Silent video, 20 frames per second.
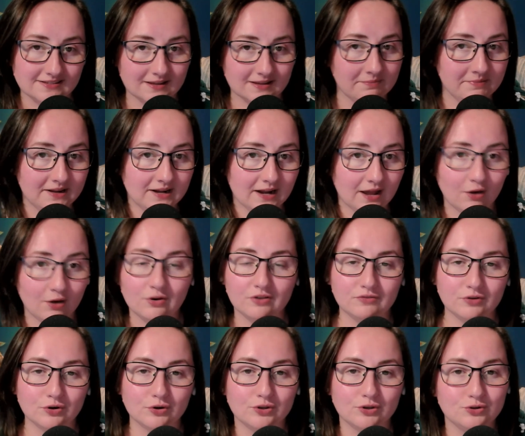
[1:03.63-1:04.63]
stepping out
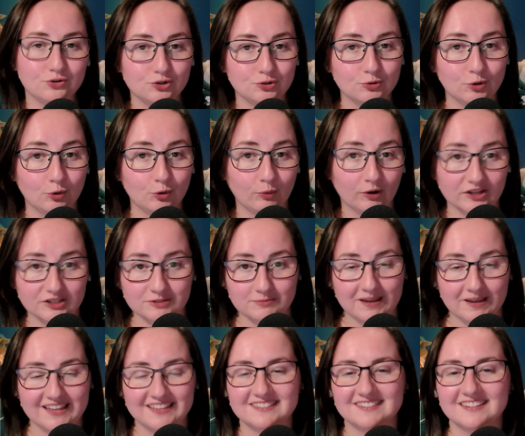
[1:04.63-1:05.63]
of your usual
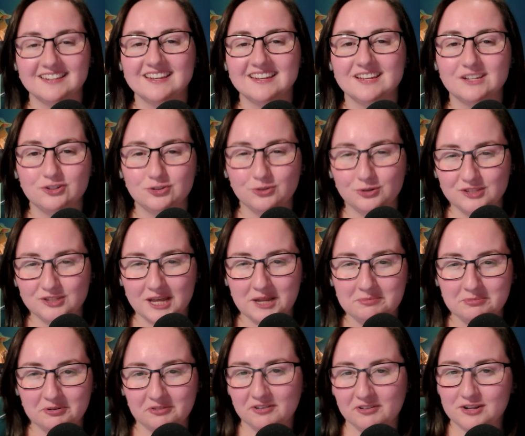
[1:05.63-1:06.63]
workspace to
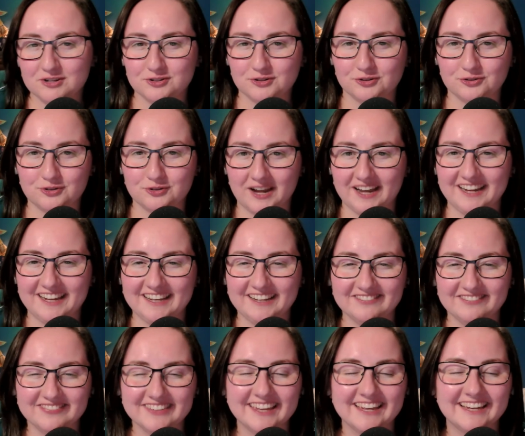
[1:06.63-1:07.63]
attend professional
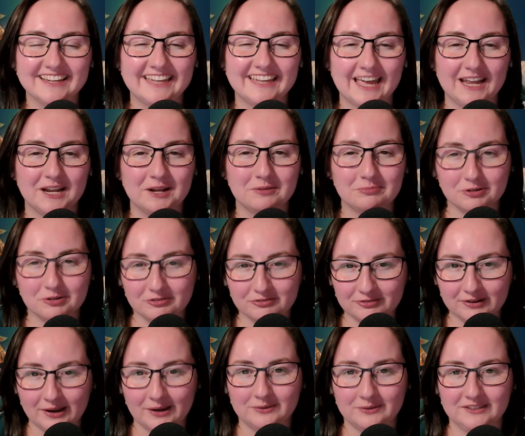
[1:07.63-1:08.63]
training can
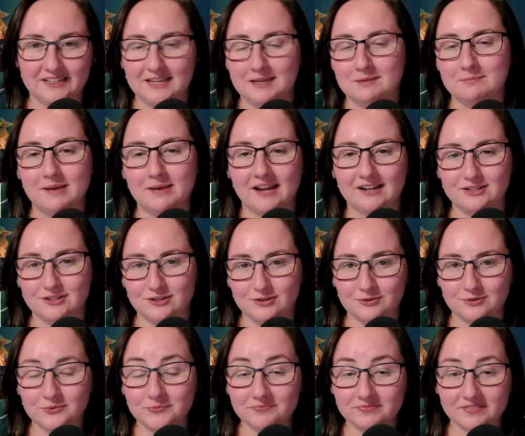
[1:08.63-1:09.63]
profoundly impact
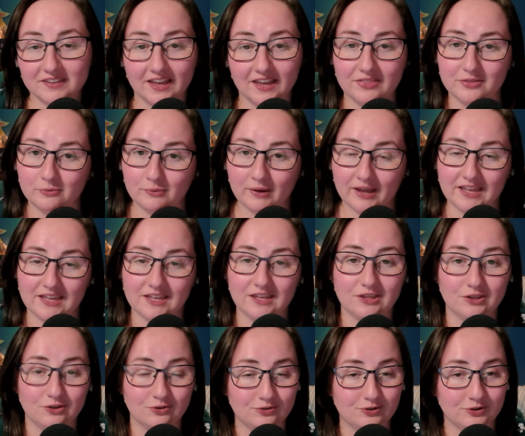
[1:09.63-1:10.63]
you and the way
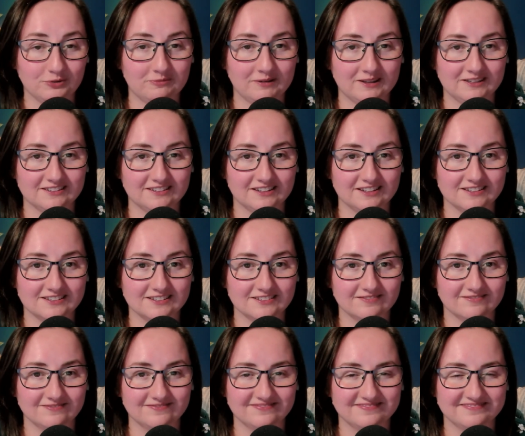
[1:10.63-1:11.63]
you do business.